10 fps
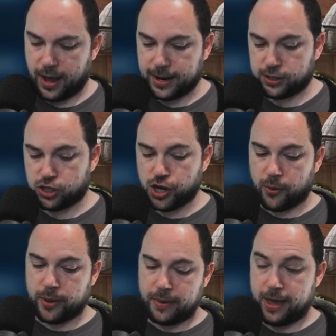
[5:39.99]
And it's
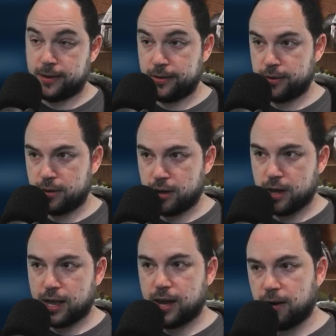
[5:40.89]
showing me,
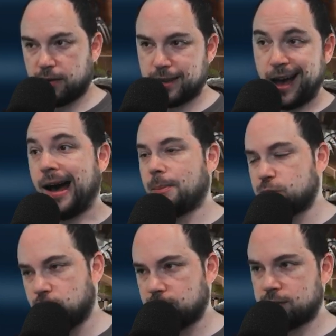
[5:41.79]
here are the
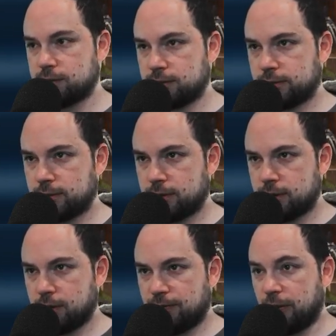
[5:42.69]
options
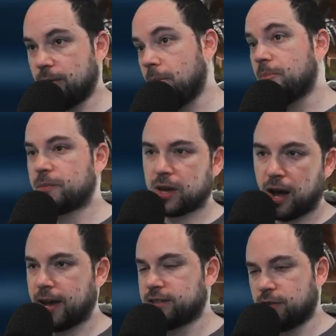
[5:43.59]
for the
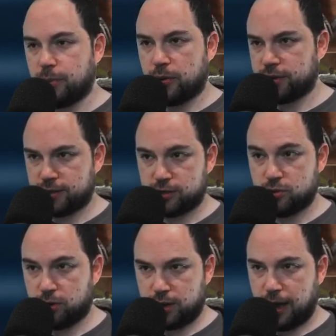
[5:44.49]
kinds of bonuses you
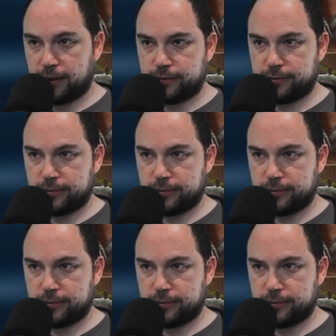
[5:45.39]
could get.